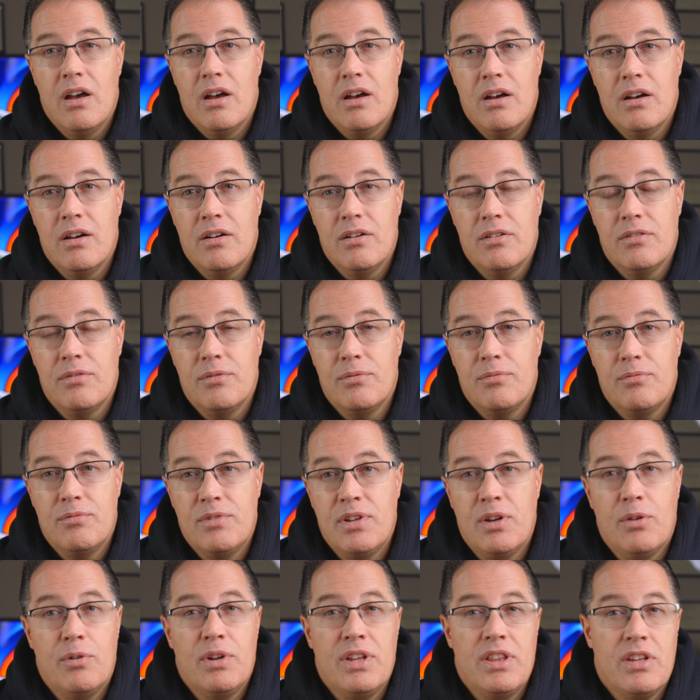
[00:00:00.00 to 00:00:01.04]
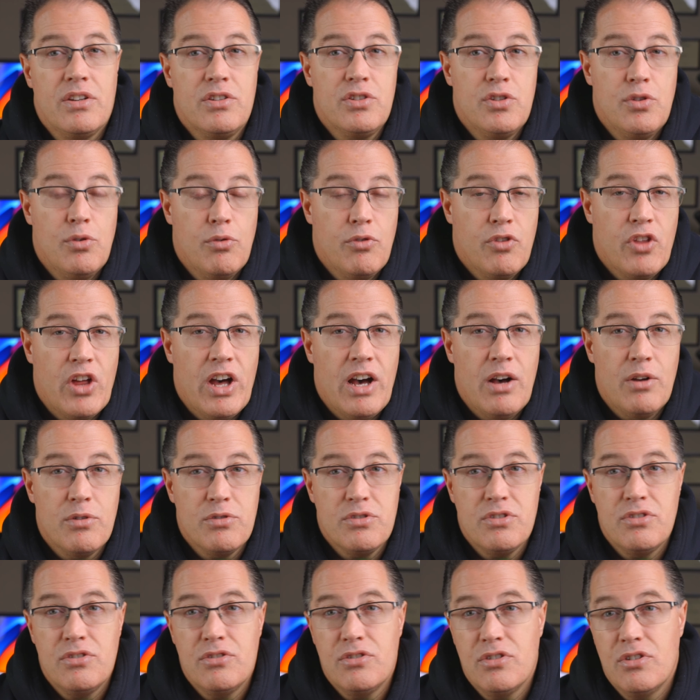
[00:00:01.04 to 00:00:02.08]
in the
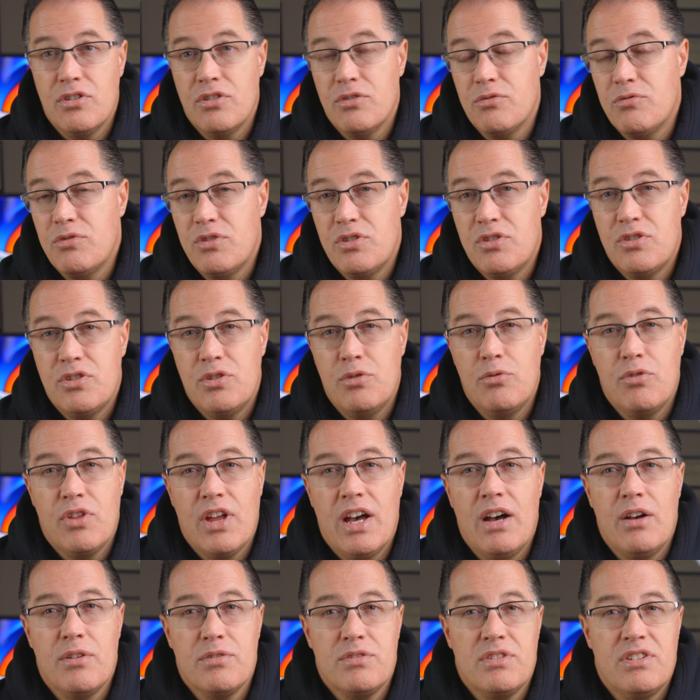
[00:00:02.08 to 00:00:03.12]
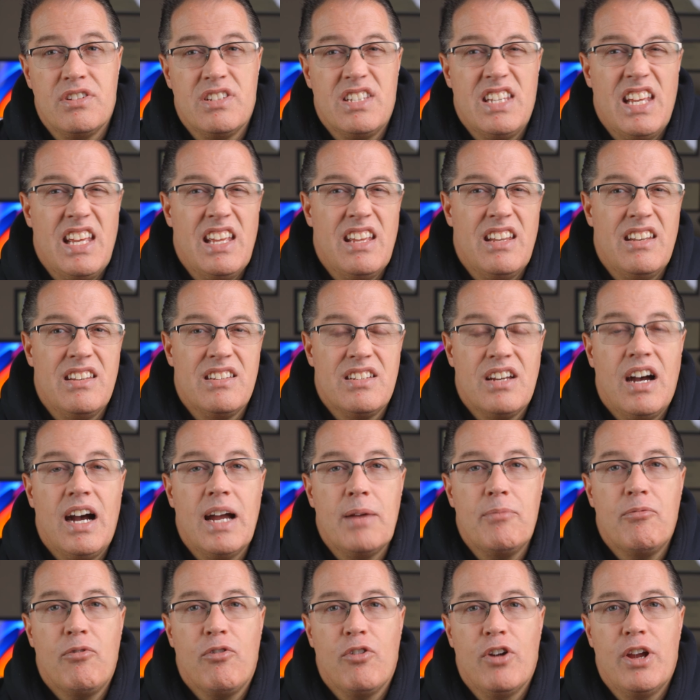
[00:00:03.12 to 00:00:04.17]
2000 to 2010
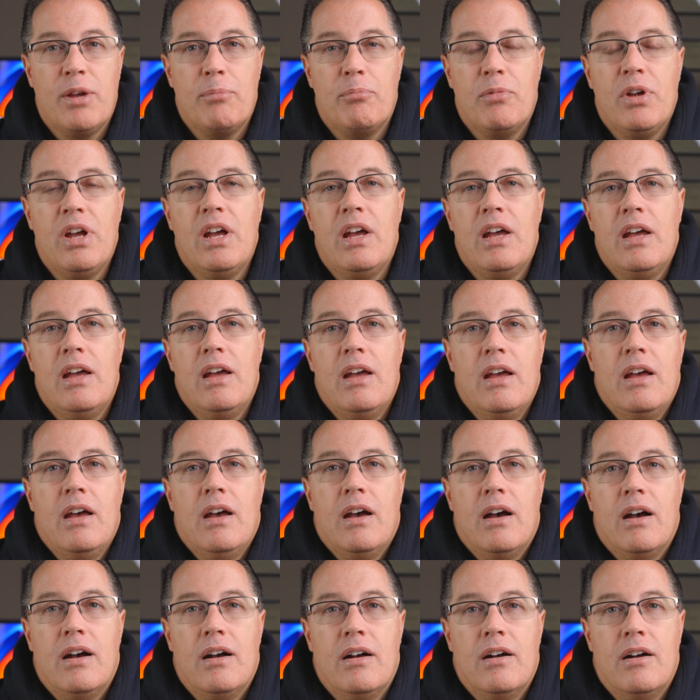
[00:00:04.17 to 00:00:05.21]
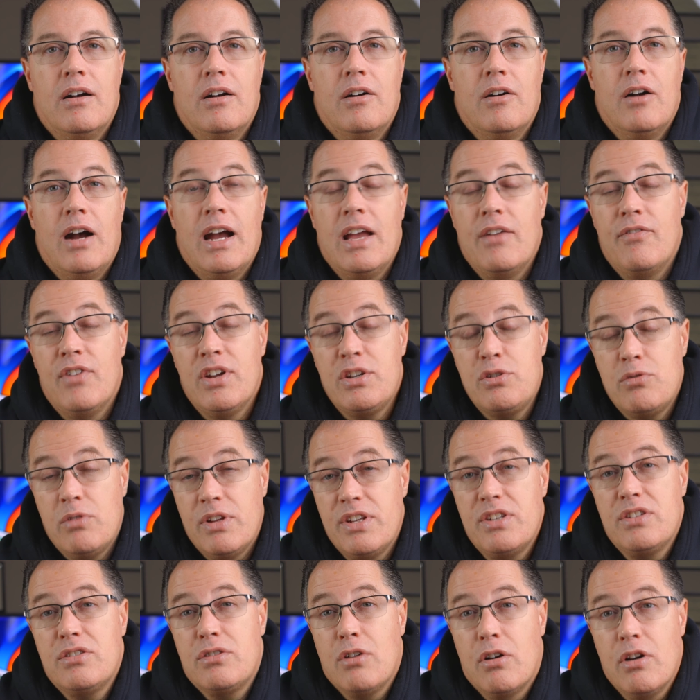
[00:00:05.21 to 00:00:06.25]
timeframe. I
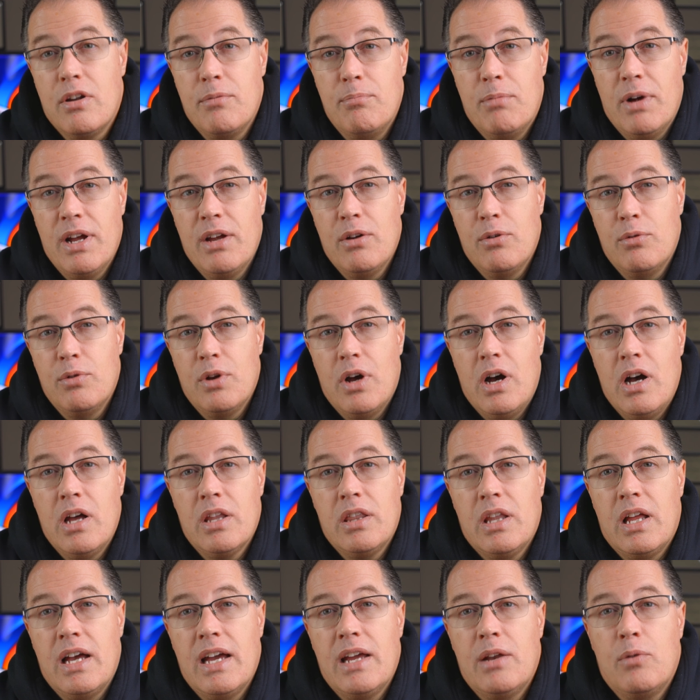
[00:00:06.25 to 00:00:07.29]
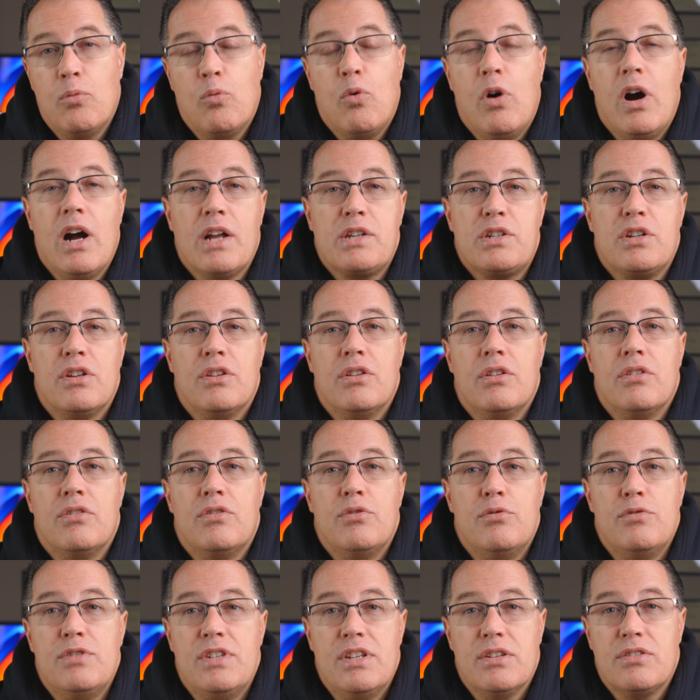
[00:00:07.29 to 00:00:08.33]
eventually started my own online watch
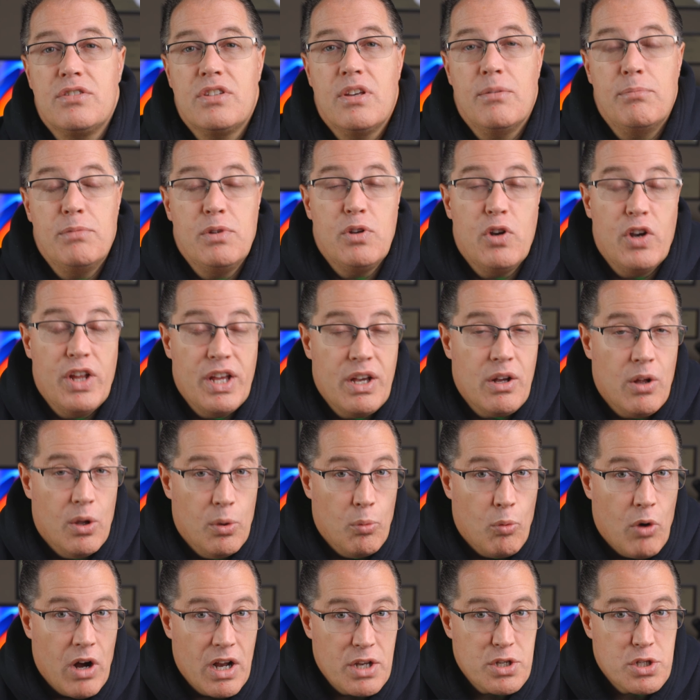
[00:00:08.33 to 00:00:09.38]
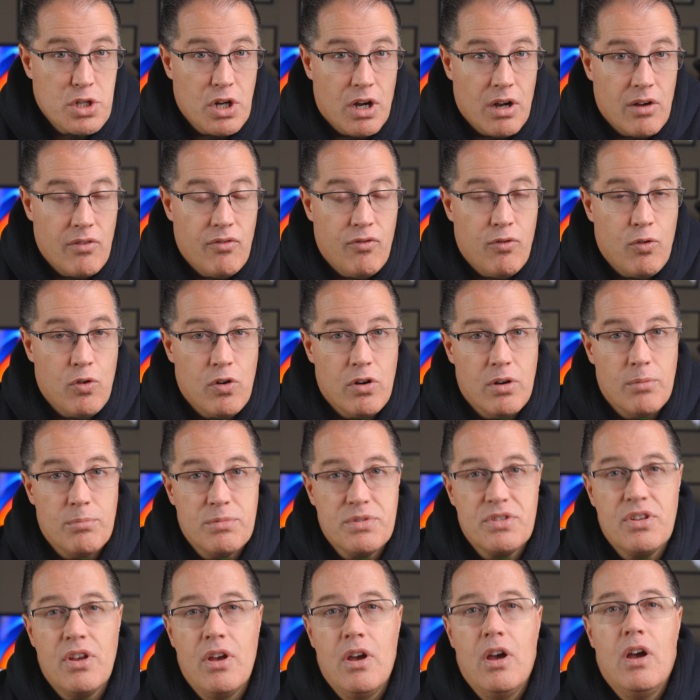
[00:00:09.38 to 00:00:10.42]
enthusiast community called Watch Talk
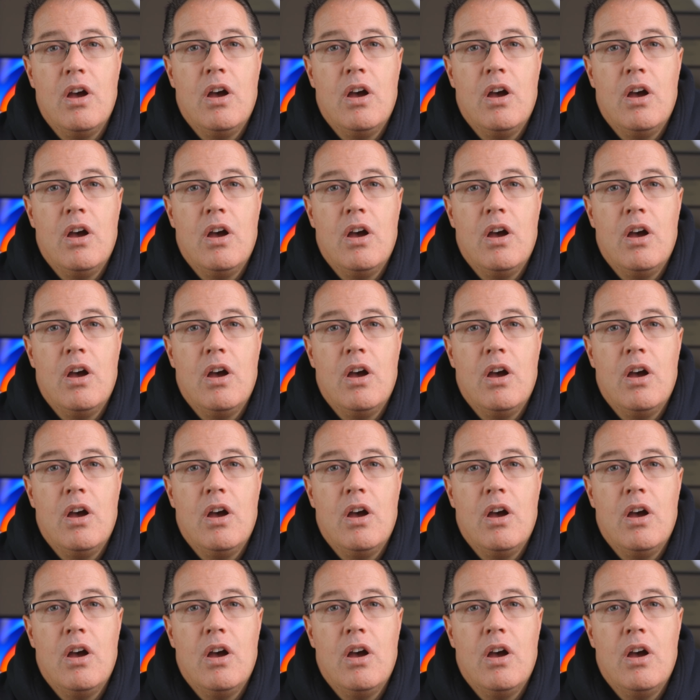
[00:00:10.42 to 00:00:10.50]
Forums,